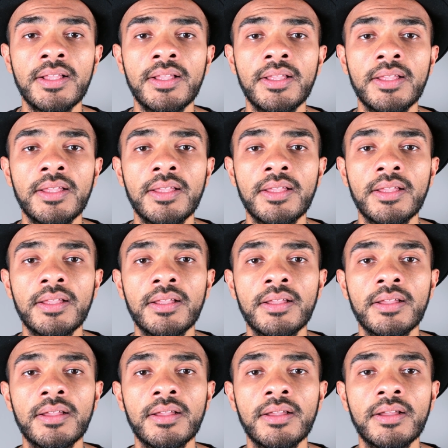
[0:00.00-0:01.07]

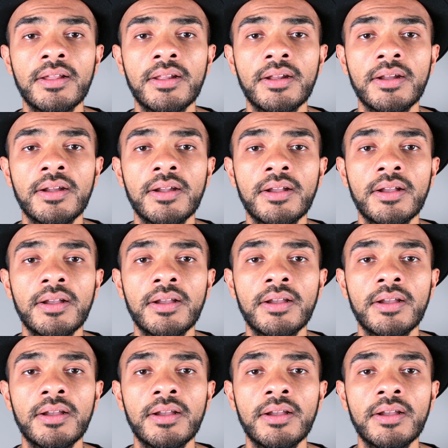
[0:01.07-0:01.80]
[no speech]